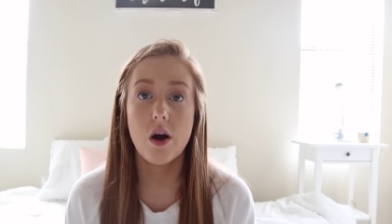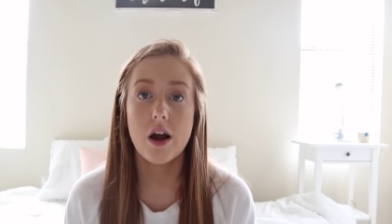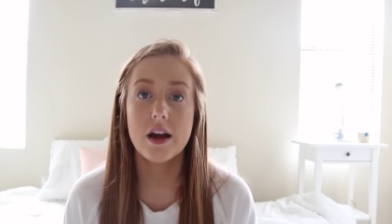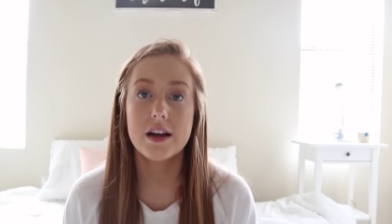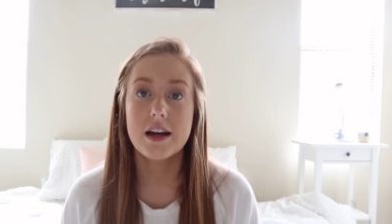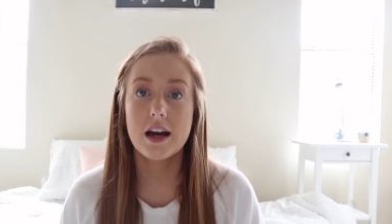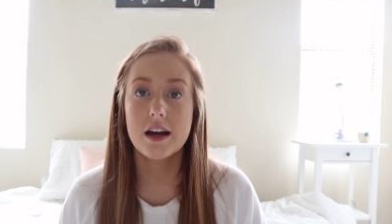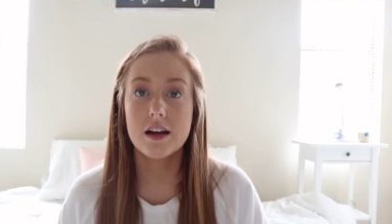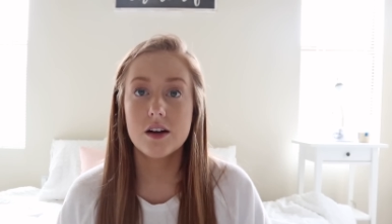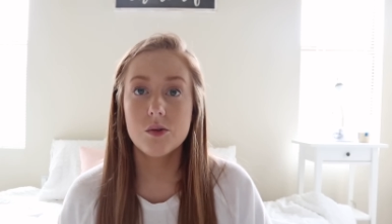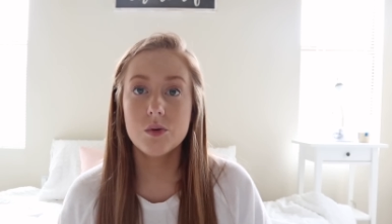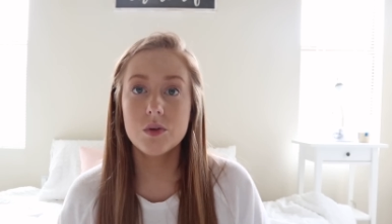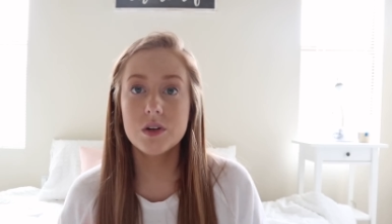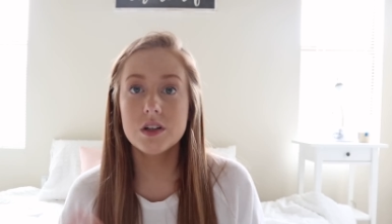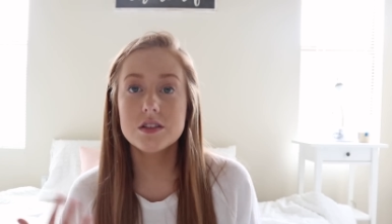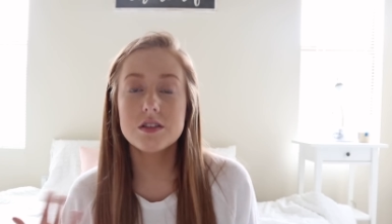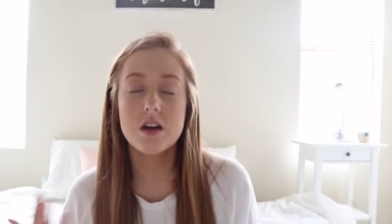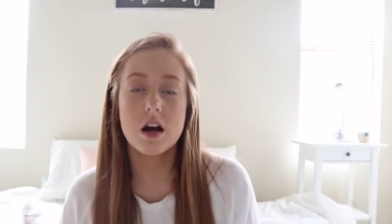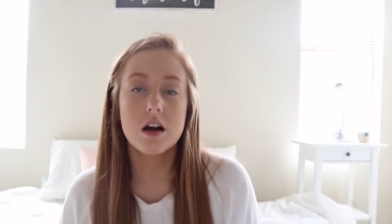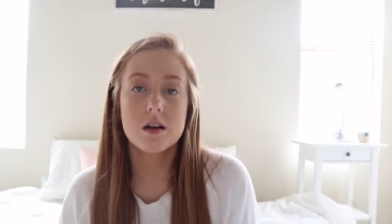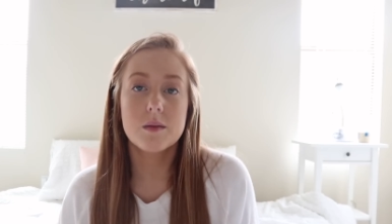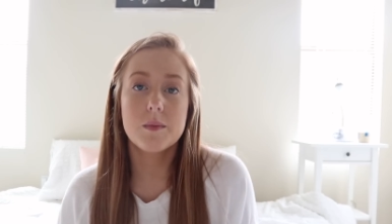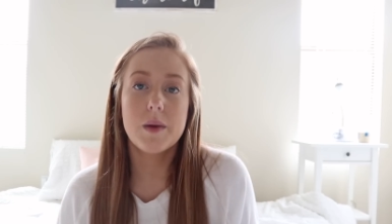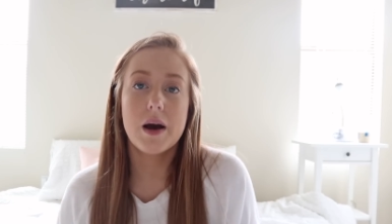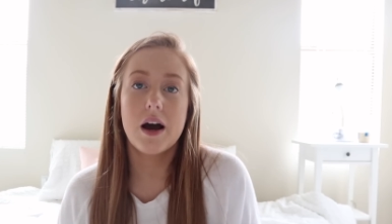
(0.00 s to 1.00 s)
I kind of want to
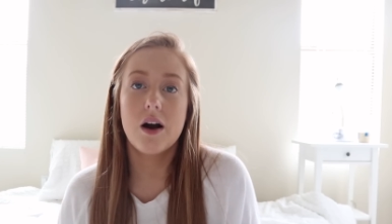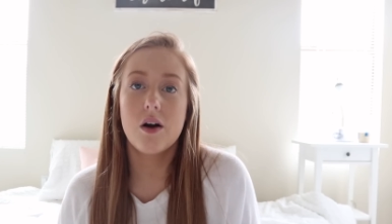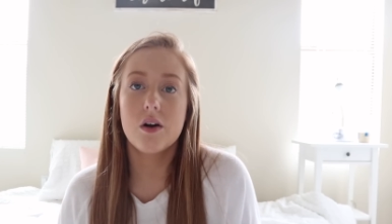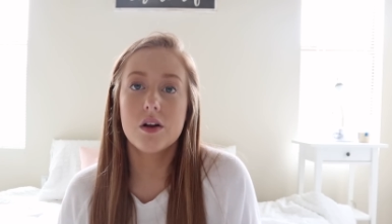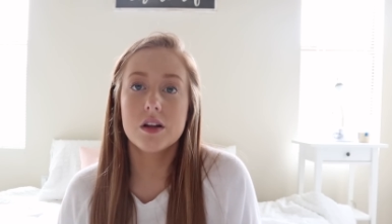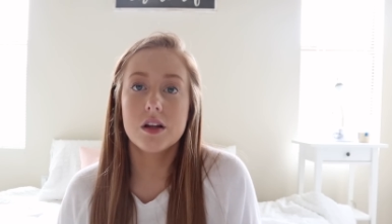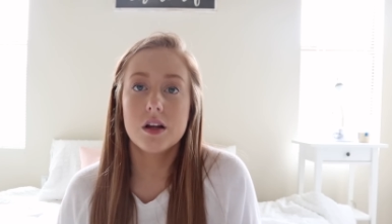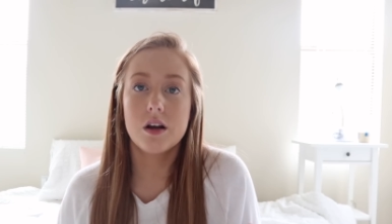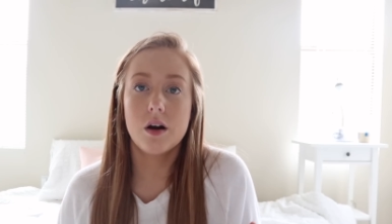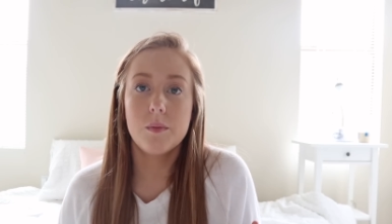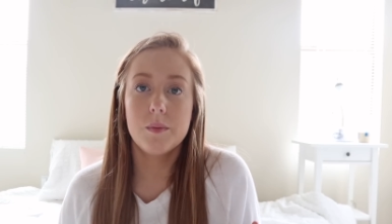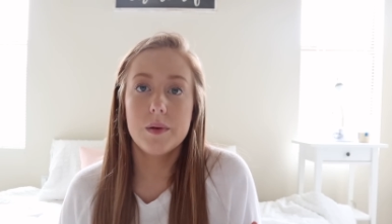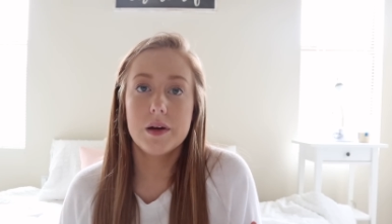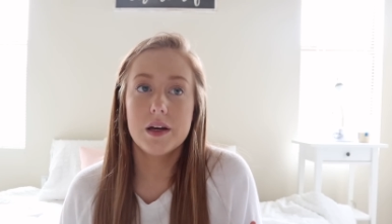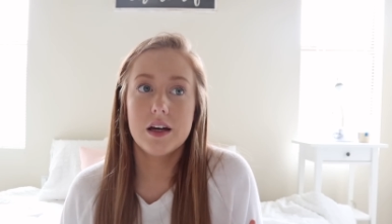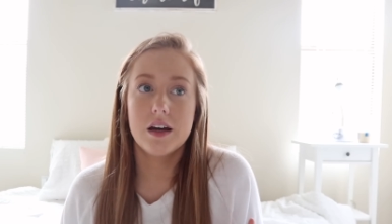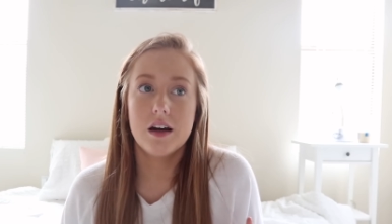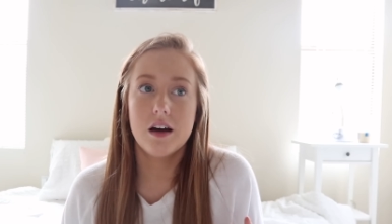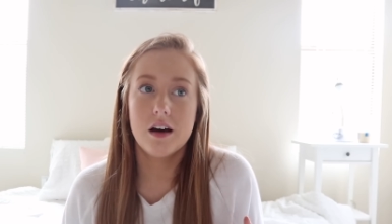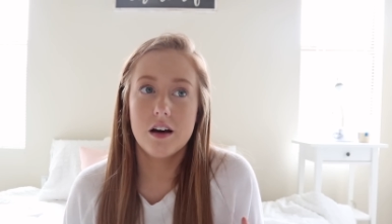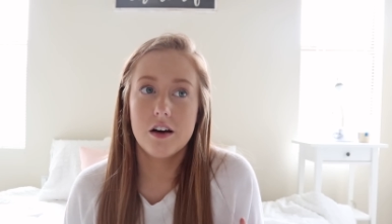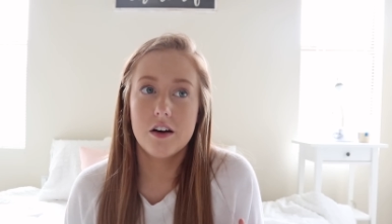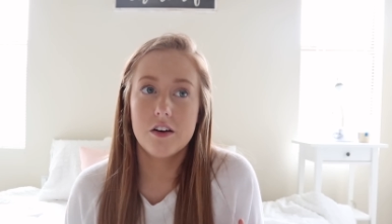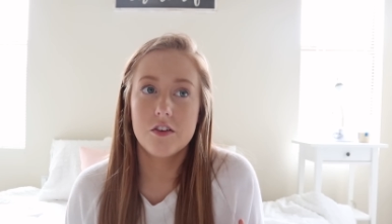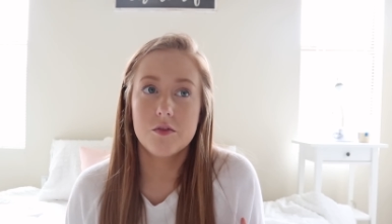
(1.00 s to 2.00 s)
talk about a little bit
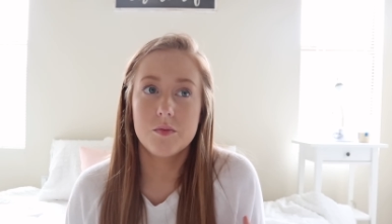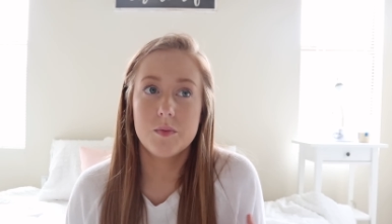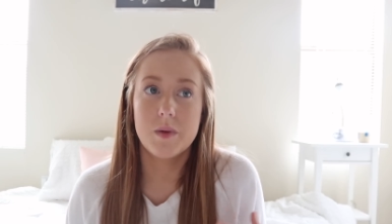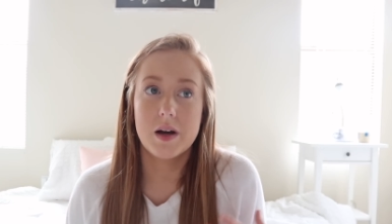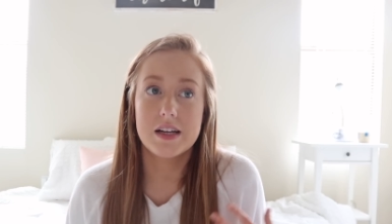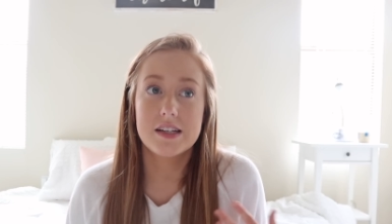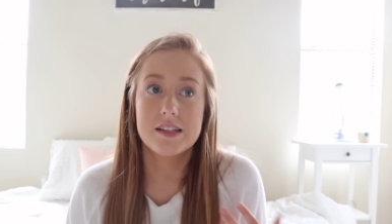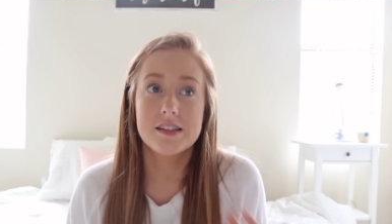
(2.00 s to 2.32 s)
of my